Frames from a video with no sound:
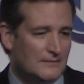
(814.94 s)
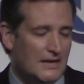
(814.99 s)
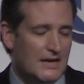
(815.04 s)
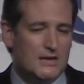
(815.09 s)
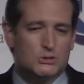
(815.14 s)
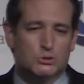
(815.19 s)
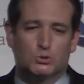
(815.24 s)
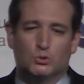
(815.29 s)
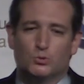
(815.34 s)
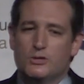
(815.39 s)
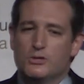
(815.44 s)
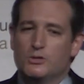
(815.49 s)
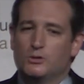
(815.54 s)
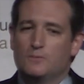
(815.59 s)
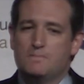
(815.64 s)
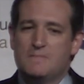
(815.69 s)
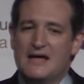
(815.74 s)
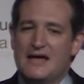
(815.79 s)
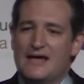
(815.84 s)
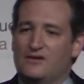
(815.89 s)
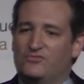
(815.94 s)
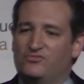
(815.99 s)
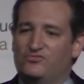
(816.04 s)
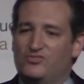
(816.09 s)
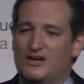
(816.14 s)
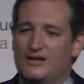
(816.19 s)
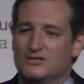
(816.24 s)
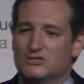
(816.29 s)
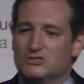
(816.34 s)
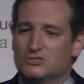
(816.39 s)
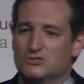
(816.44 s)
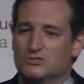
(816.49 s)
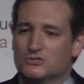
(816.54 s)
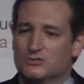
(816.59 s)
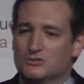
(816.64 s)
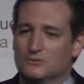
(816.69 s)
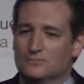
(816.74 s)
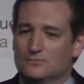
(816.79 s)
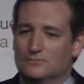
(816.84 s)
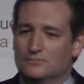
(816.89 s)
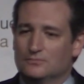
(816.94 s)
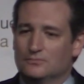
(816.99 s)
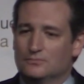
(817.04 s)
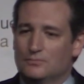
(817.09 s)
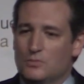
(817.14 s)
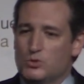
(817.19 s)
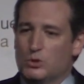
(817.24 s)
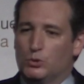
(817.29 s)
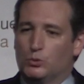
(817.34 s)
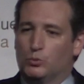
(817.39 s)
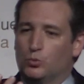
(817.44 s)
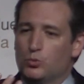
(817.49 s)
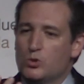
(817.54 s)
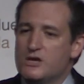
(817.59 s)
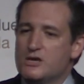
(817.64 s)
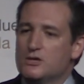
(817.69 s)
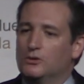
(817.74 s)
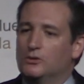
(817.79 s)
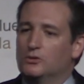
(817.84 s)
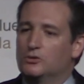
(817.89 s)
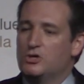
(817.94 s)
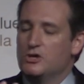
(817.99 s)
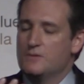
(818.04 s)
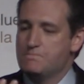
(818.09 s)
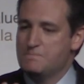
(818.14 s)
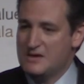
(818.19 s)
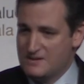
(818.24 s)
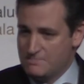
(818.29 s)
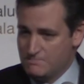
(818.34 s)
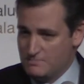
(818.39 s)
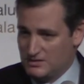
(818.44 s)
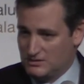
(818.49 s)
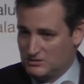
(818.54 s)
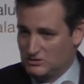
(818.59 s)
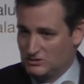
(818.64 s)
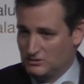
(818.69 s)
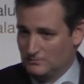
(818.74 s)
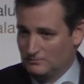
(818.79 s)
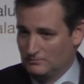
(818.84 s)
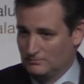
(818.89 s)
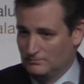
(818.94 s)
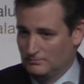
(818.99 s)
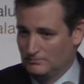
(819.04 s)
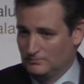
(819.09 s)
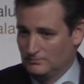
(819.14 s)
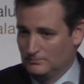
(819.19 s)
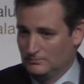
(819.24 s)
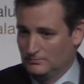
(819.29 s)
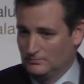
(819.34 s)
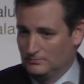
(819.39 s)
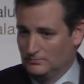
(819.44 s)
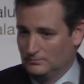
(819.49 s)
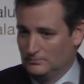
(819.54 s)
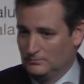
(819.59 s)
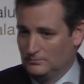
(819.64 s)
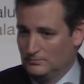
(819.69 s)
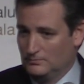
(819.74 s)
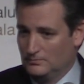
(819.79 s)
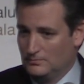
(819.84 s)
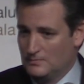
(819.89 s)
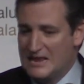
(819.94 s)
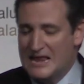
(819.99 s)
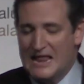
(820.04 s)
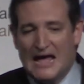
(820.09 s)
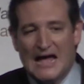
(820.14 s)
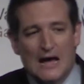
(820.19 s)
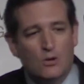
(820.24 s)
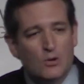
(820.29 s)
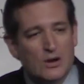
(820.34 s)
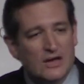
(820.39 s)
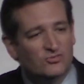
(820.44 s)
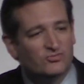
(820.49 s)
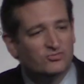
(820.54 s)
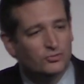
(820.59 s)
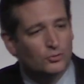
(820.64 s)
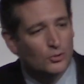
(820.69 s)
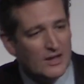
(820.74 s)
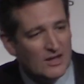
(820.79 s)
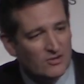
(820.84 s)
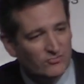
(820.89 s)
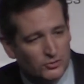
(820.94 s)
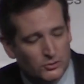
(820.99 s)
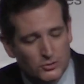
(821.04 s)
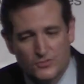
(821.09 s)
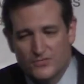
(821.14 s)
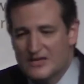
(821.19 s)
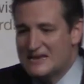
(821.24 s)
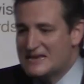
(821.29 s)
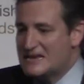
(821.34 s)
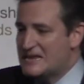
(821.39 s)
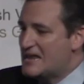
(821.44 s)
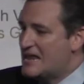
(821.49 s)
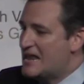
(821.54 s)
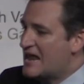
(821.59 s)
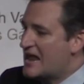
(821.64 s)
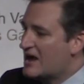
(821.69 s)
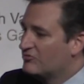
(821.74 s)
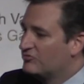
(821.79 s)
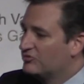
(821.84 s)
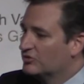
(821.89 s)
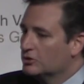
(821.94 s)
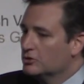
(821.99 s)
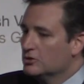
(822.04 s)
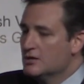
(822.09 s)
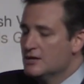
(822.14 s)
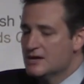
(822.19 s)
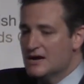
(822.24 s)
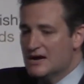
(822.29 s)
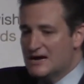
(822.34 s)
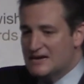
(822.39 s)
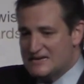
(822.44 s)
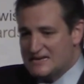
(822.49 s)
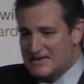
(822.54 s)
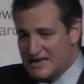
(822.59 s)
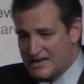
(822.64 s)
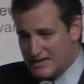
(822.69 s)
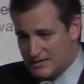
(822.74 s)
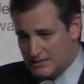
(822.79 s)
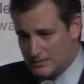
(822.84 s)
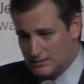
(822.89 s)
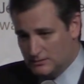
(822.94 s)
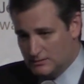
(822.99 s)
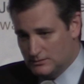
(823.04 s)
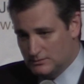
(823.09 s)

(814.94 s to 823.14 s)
Israel manifests the real commitment now and forever that never again